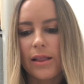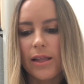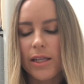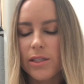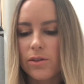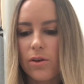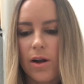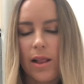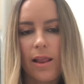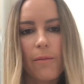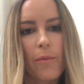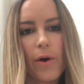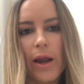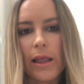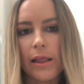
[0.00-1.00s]
let's all
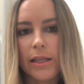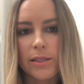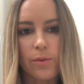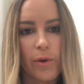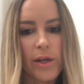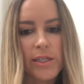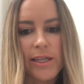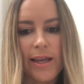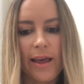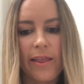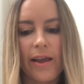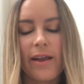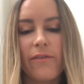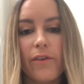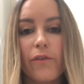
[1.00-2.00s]
collaborate let's work
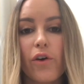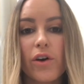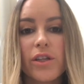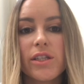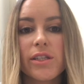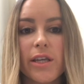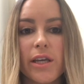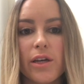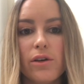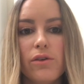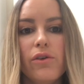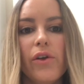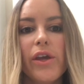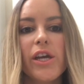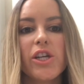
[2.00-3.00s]
together if you've got a
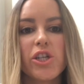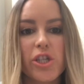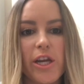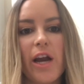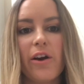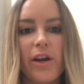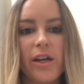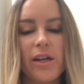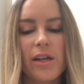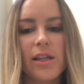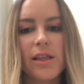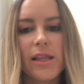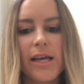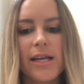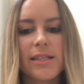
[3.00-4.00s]
skill share it
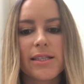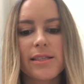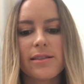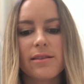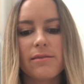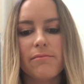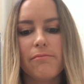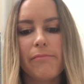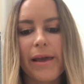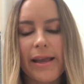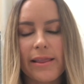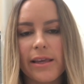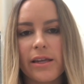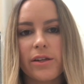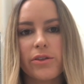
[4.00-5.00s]
let's make
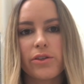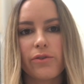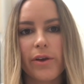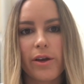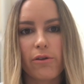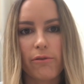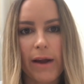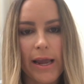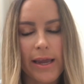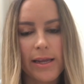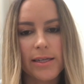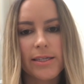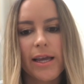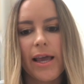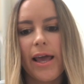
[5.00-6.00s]
the industry
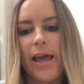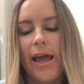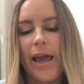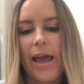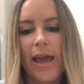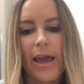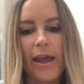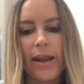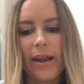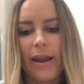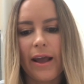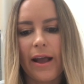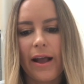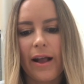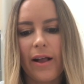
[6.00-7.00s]
great and
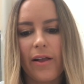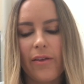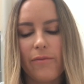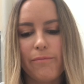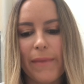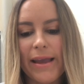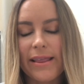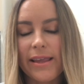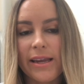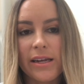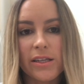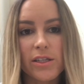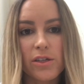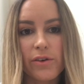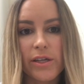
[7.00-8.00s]
make the
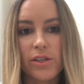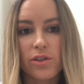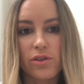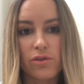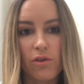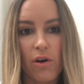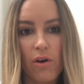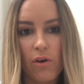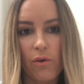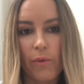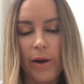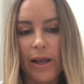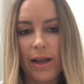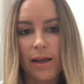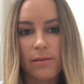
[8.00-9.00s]
industry strong
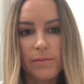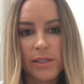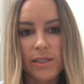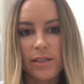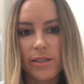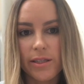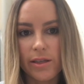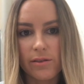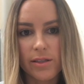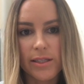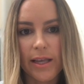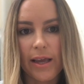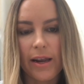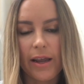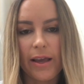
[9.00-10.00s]
when it comes to skill
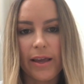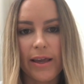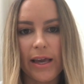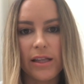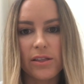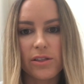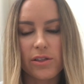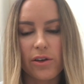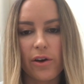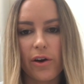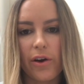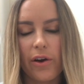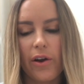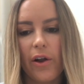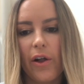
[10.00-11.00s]
set again
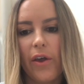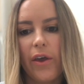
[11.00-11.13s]
so